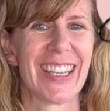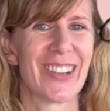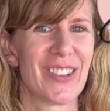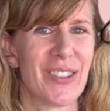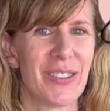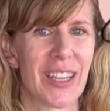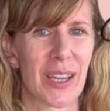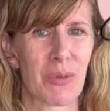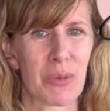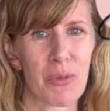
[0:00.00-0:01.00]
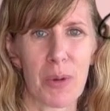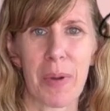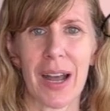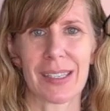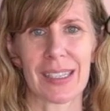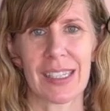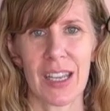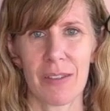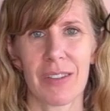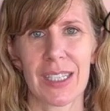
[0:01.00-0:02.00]
your union with more
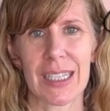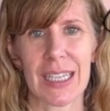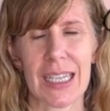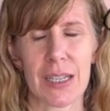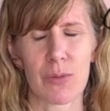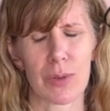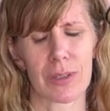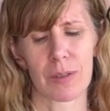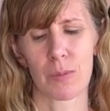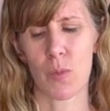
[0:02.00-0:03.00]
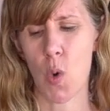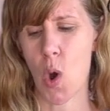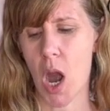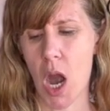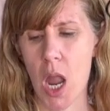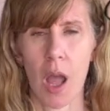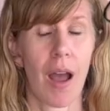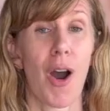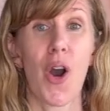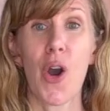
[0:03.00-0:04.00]
positivity, with more
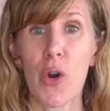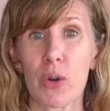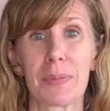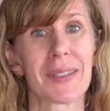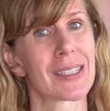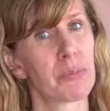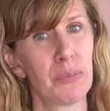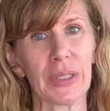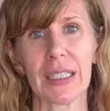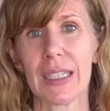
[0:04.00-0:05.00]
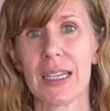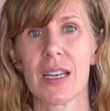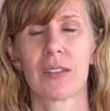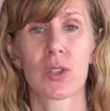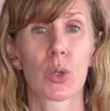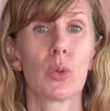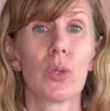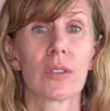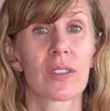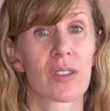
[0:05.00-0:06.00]
hope, stability, and
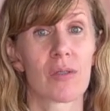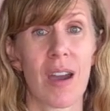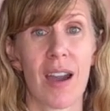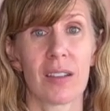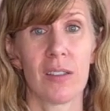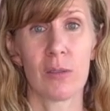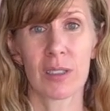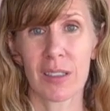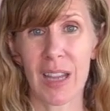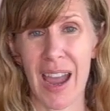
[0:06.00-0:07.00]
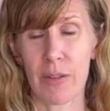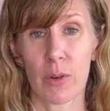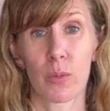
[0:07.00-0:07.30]
tools so that you can have a